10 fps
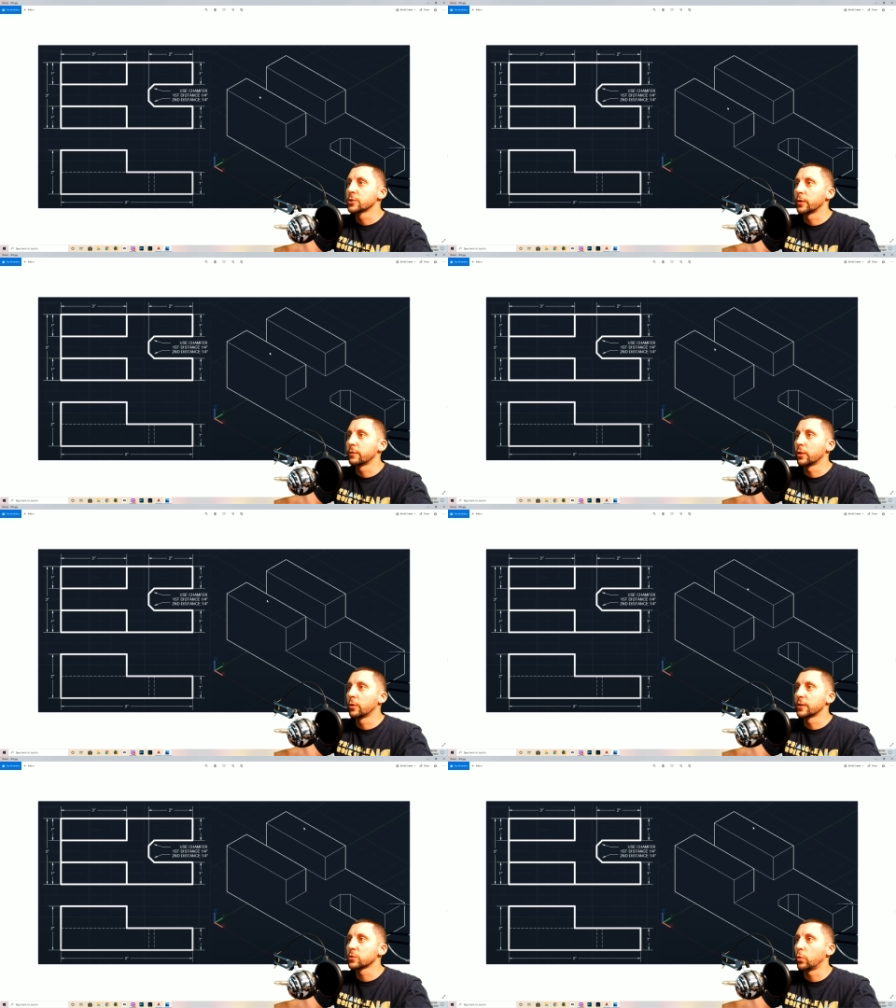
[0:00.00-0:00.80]
even though
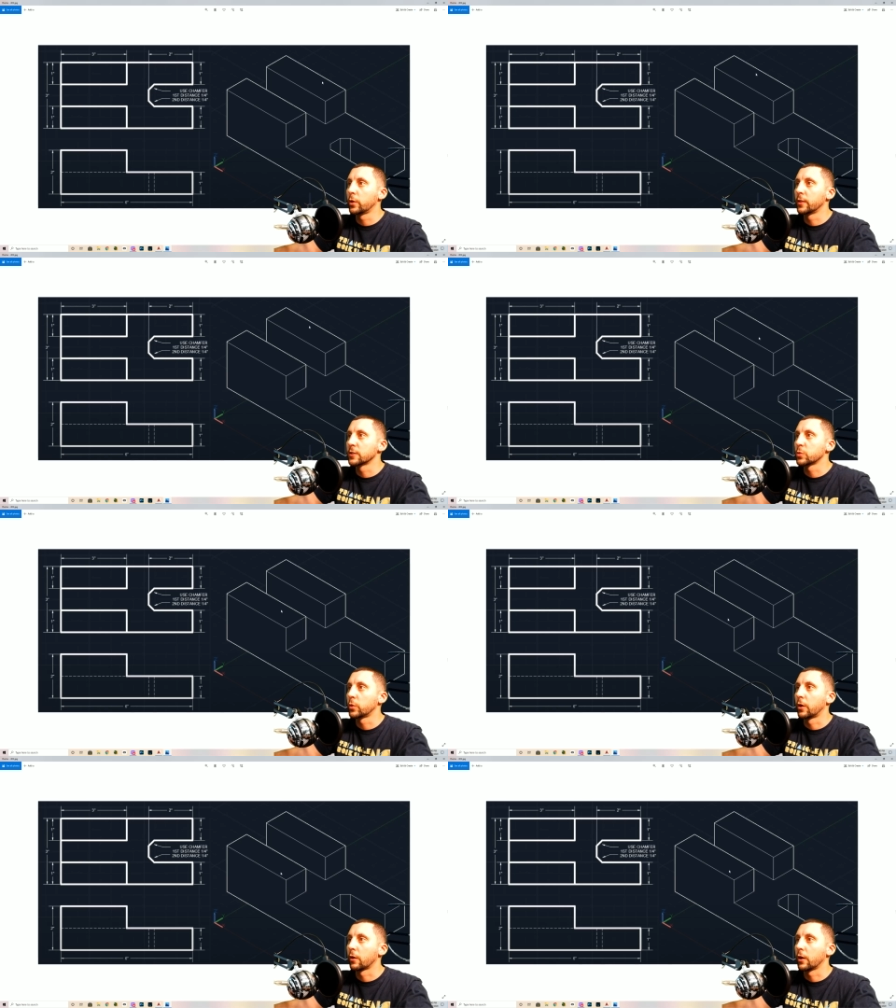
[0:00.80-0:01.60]
this one and this one
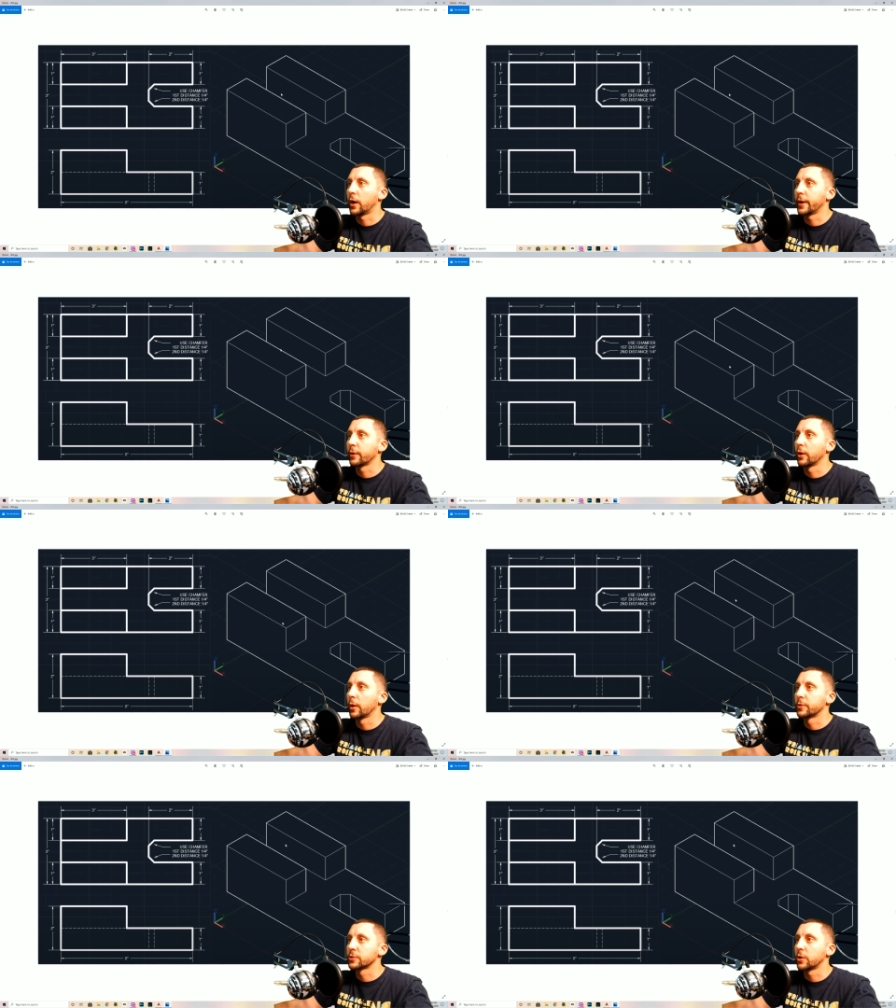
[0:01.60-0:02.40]
are higher up,
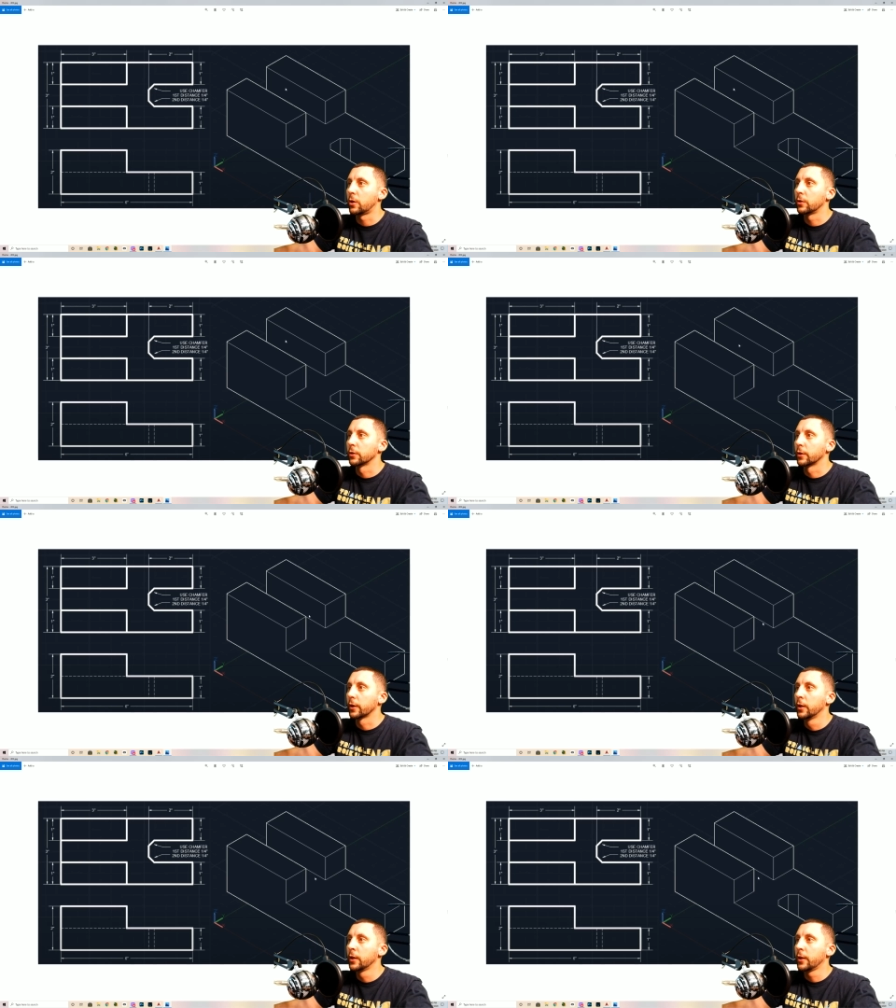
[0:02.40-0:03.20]
they're taller,
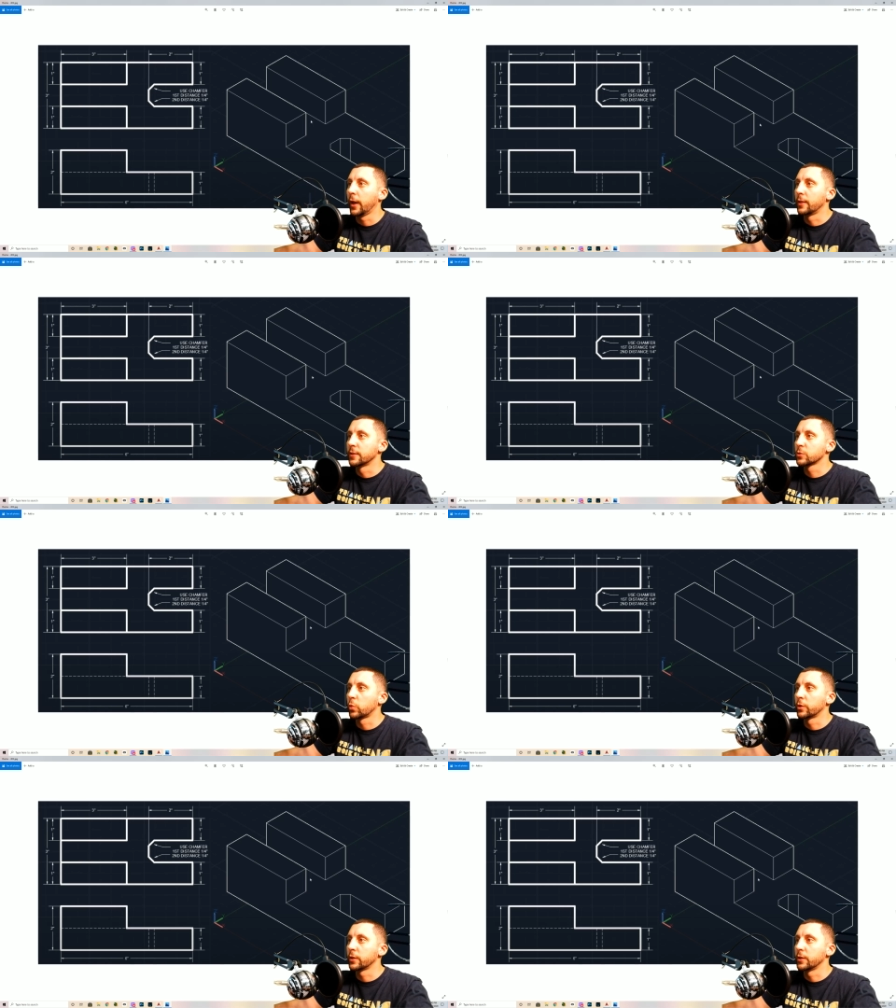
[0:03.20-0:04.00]
and this
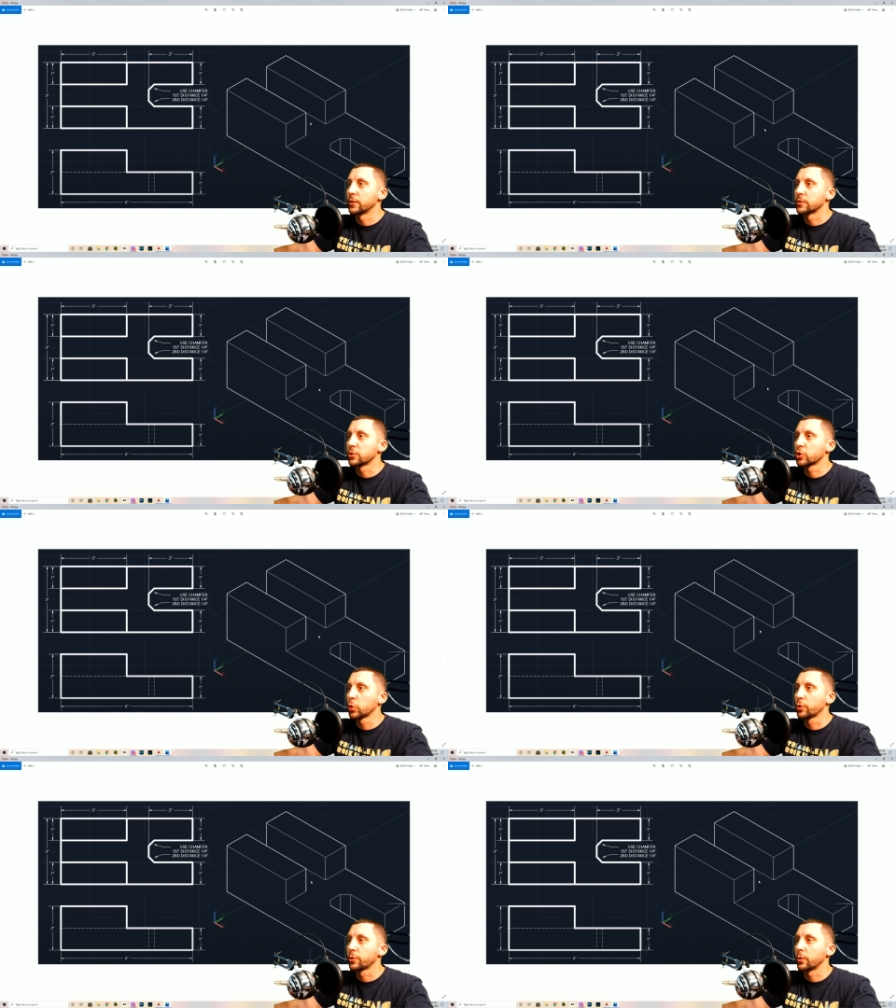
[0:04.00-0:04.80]
one is
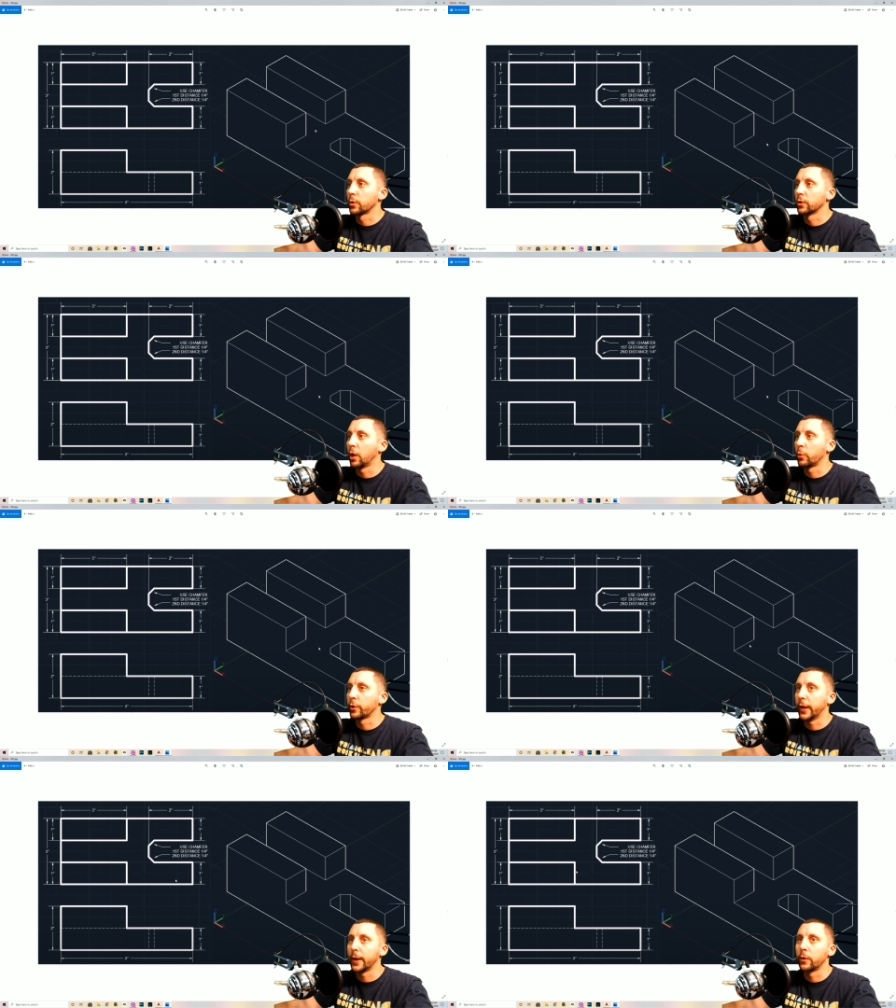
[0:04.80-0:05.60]
shorter or lower
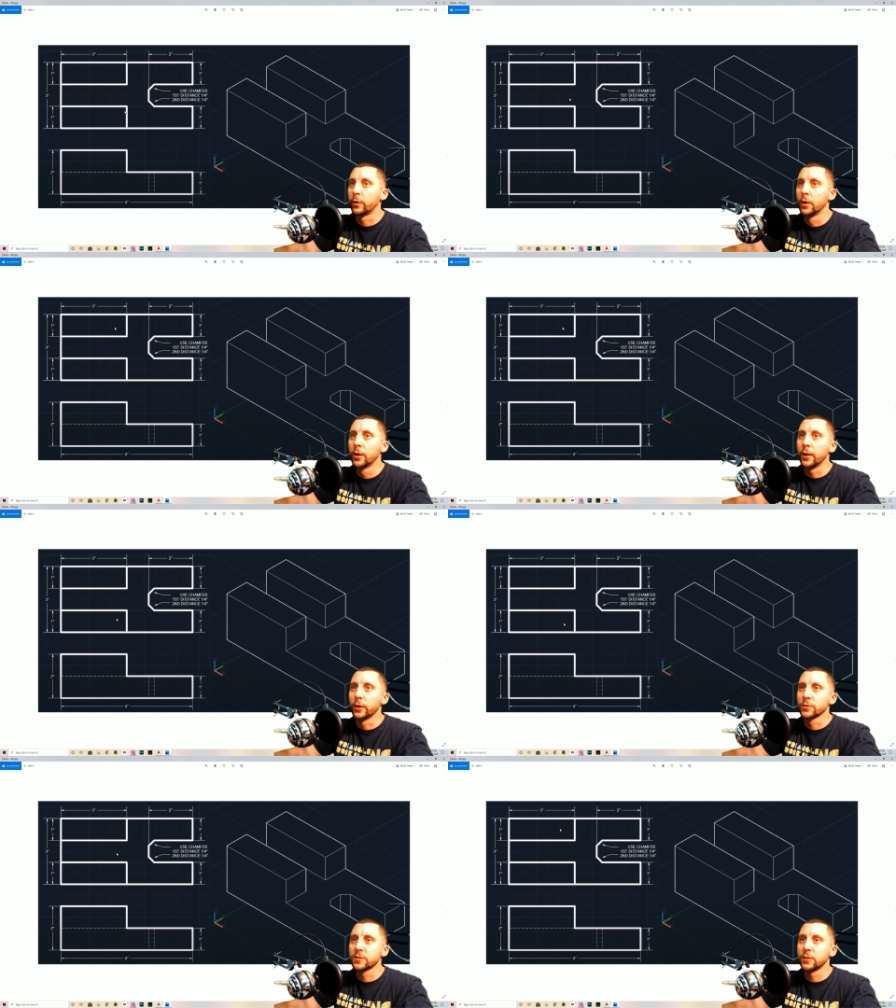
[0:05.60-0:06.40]
down,
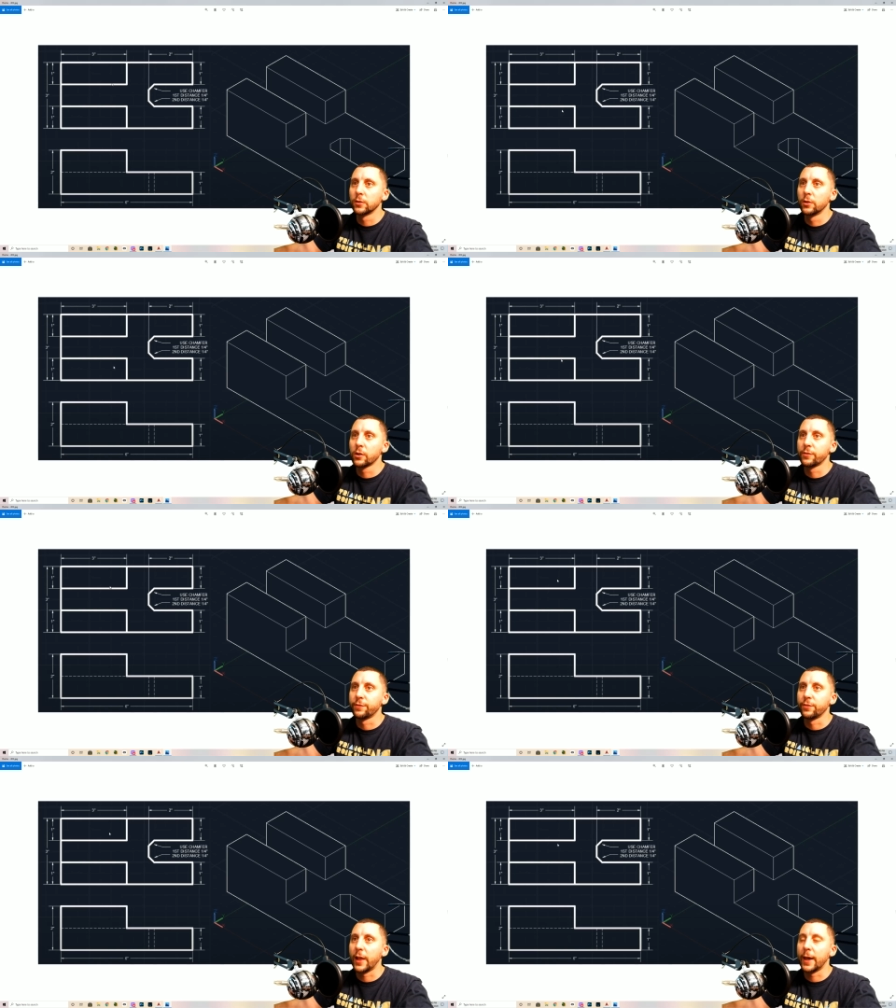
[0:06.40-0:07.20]
it'll still look
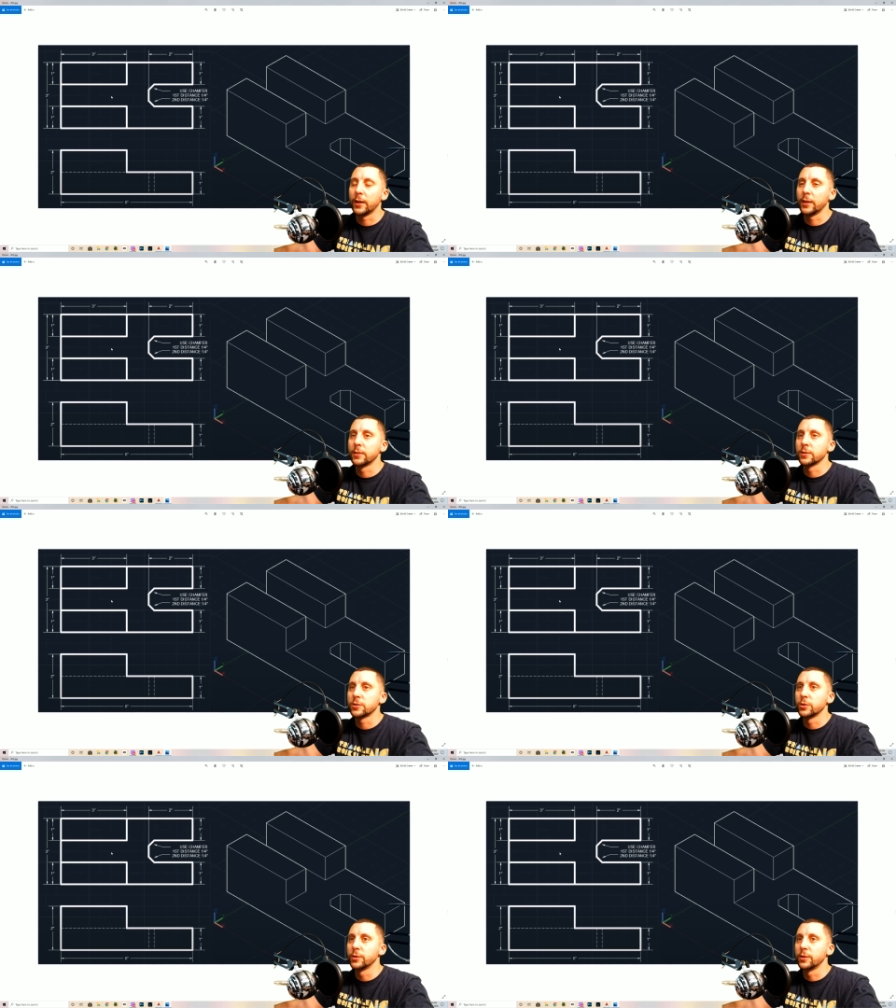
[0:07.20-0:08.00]
flat in the
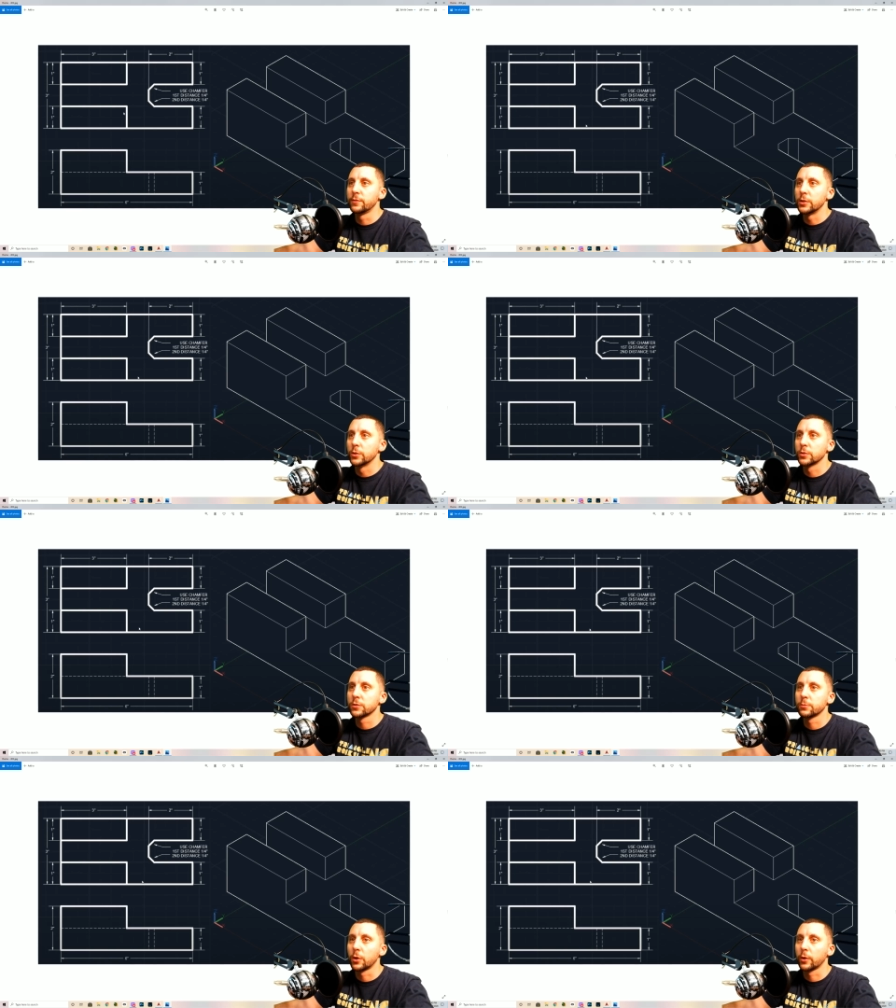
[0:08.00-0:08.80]
2D views,
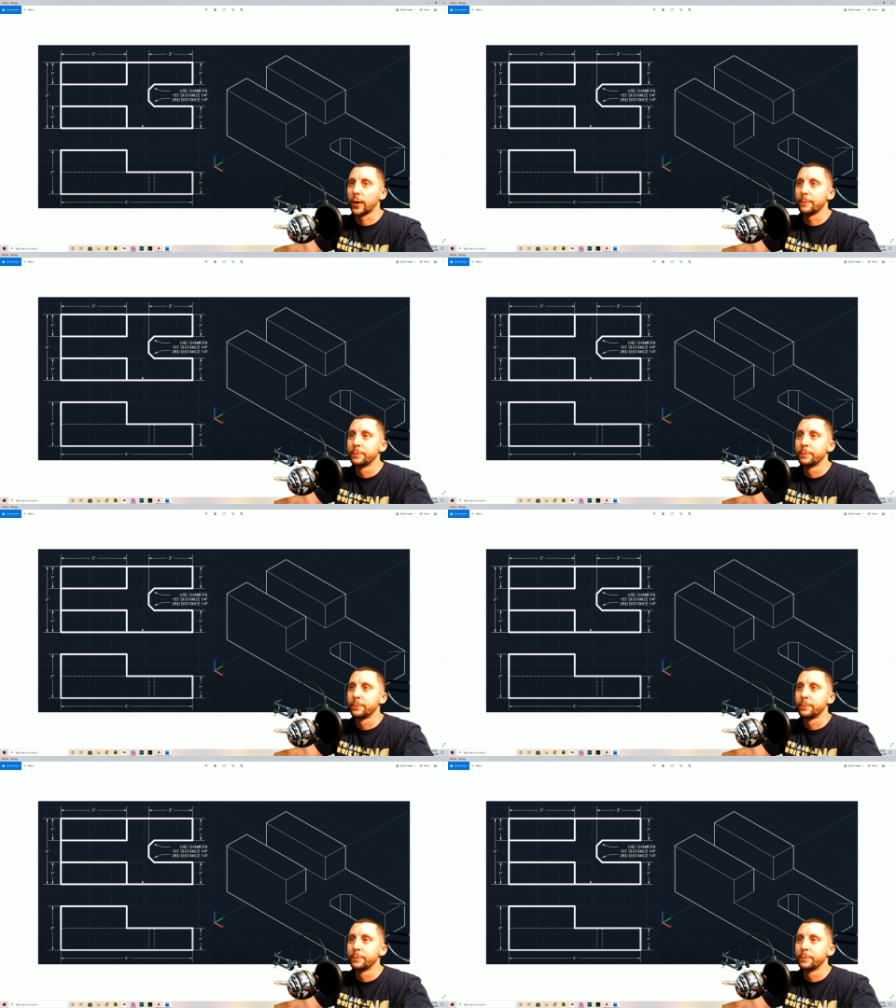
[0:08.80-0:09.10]
okay?